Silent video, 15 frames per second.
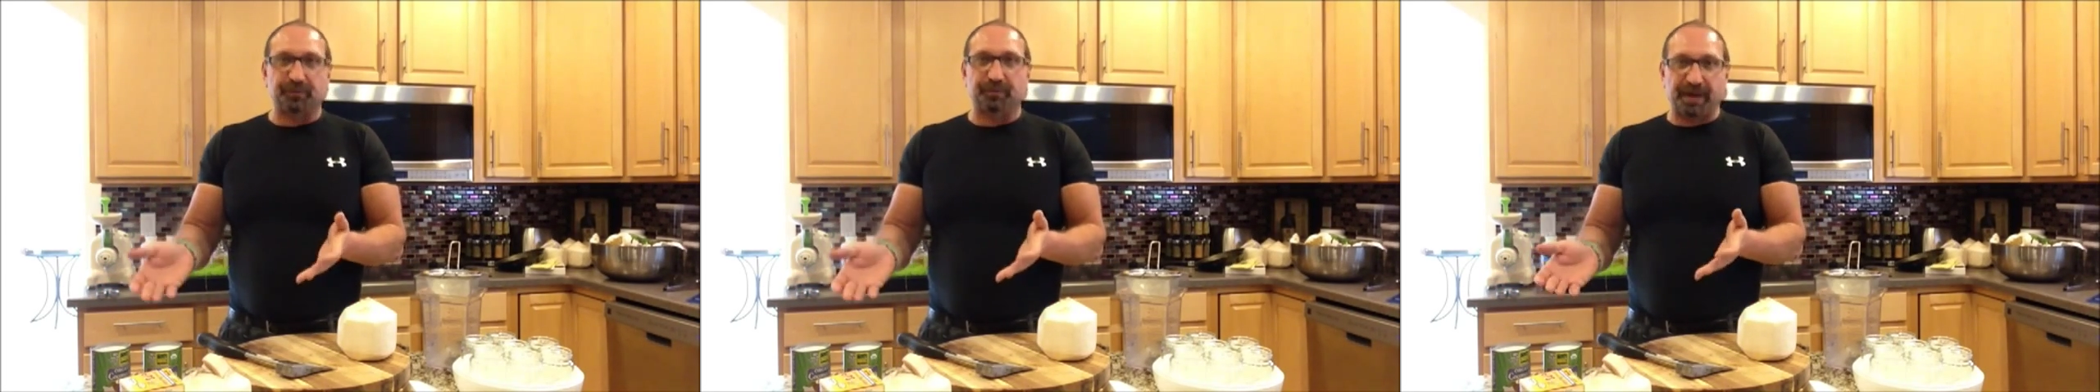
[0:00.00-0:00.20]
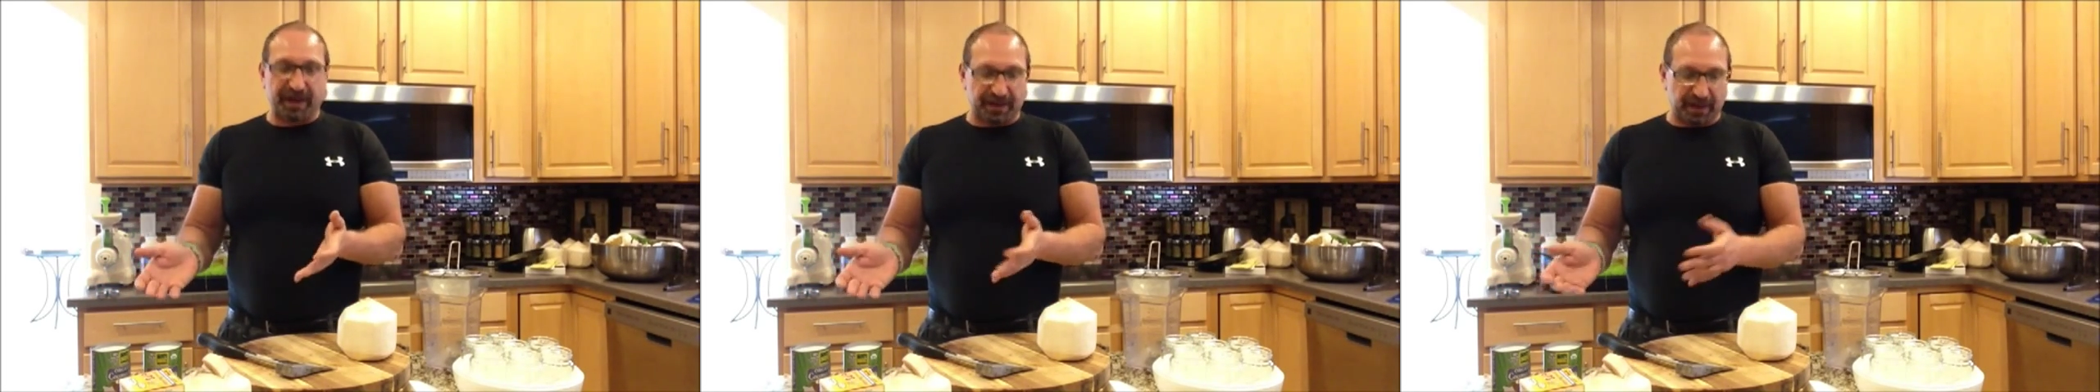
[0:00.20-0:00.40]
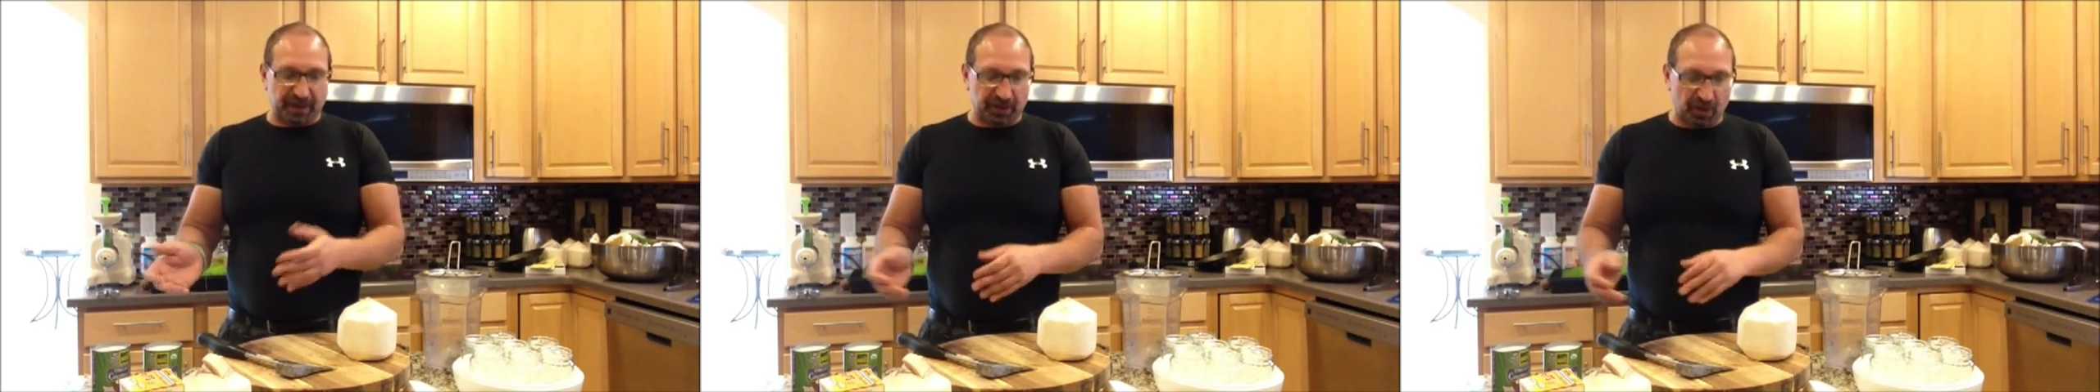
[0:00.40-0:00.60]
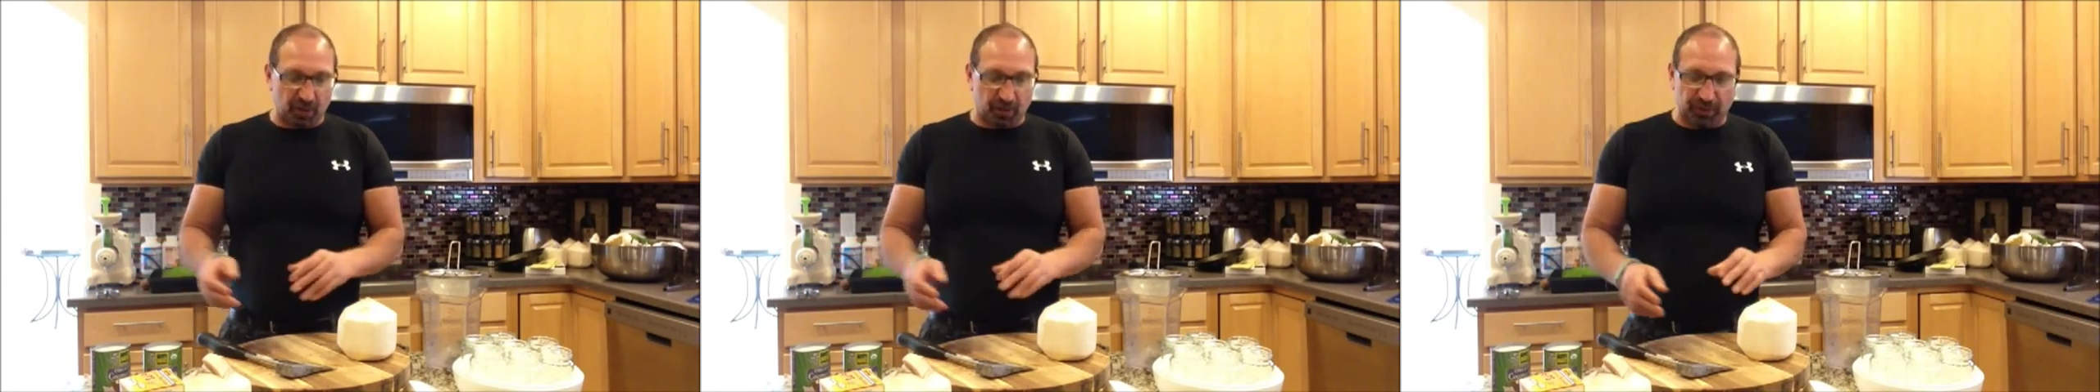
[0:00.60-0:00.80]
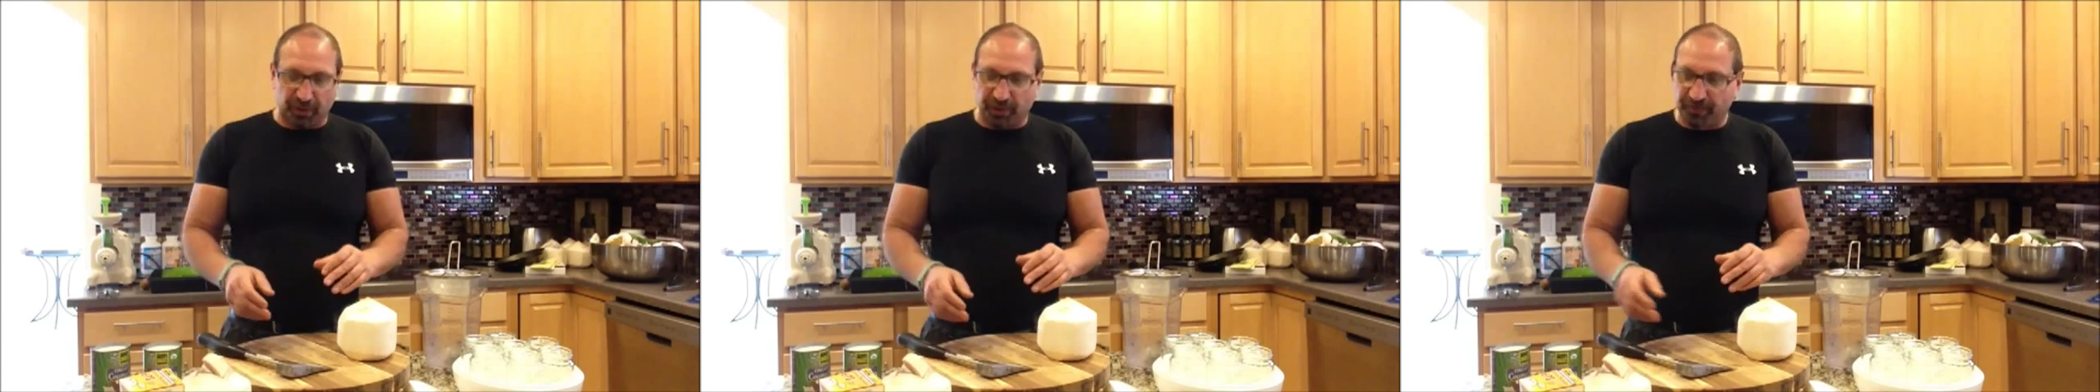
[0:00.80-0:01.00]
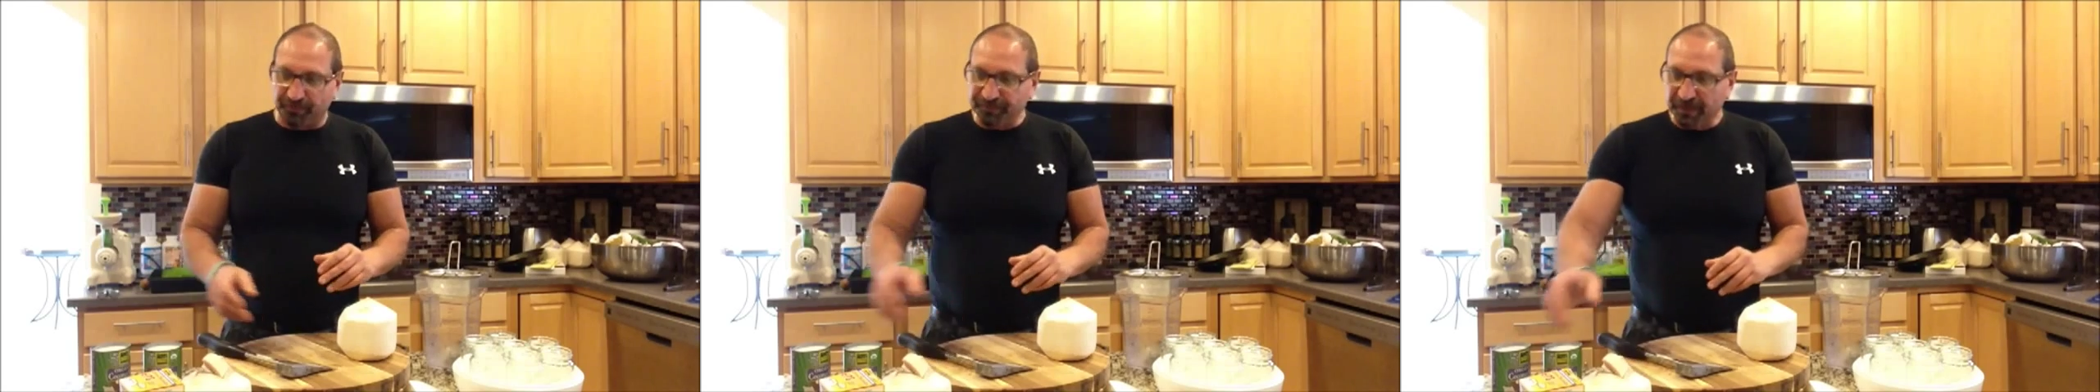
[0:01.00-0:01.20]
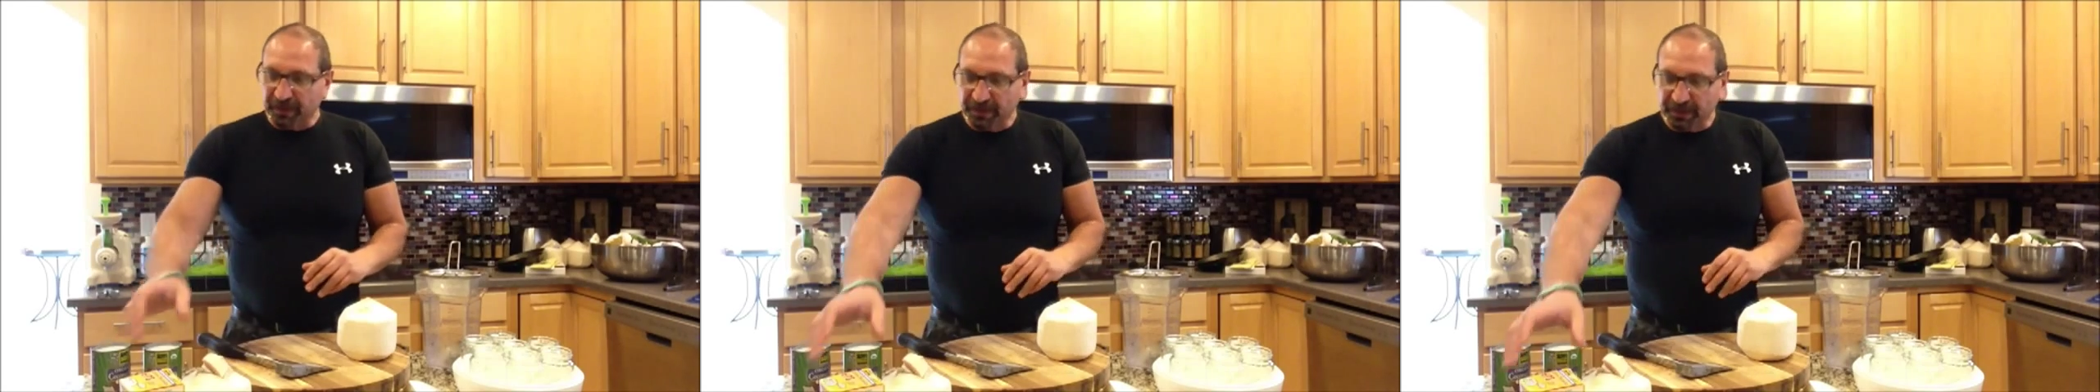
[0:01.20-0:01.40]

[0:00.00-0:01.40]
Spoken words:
making yogurt,